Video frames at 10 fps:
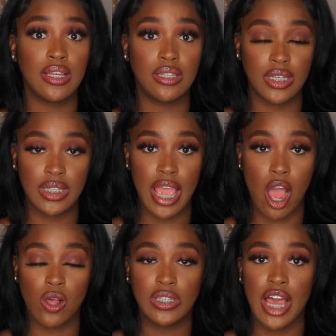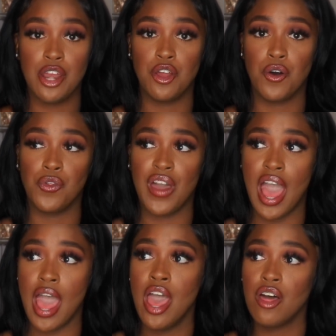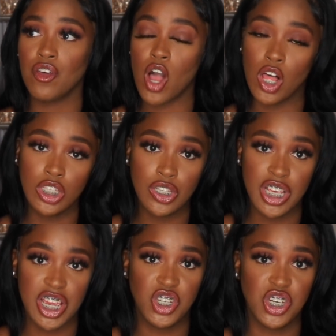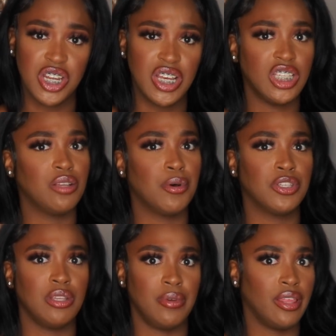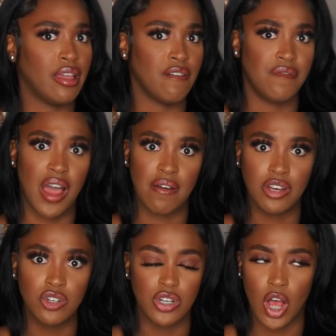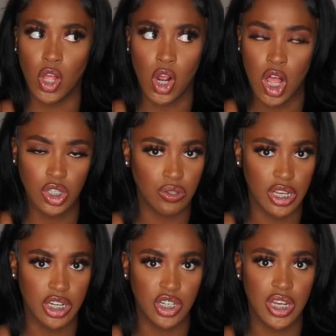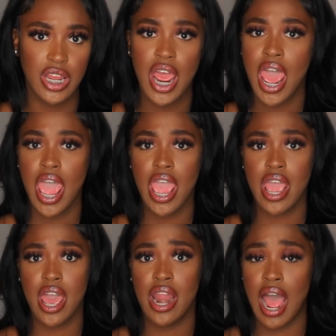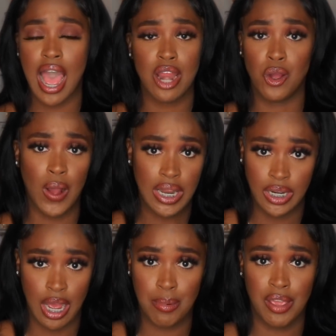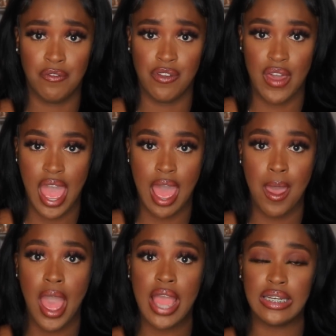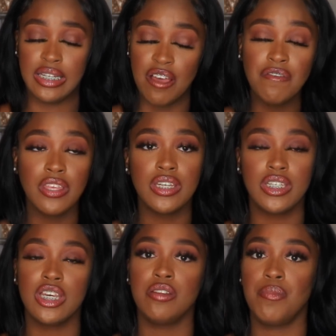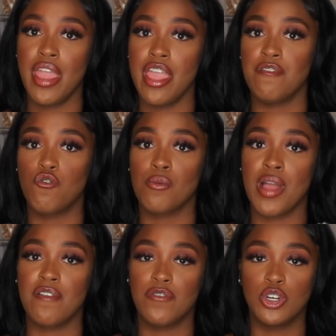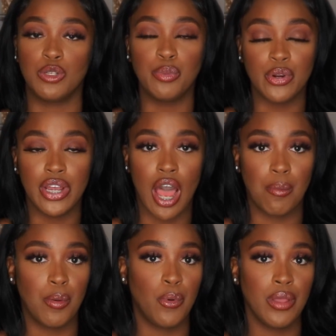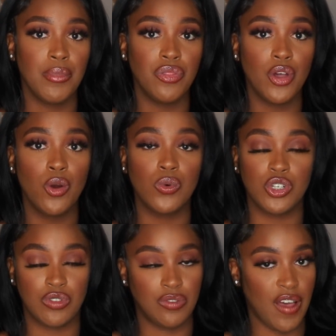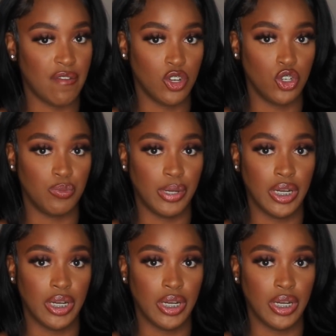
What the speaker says: discounts. I know that the consultation is supposed to be like a $500 consultation, and I know I did not pay for that. I definitely did pay for my first pre-op appointment though, which was $500,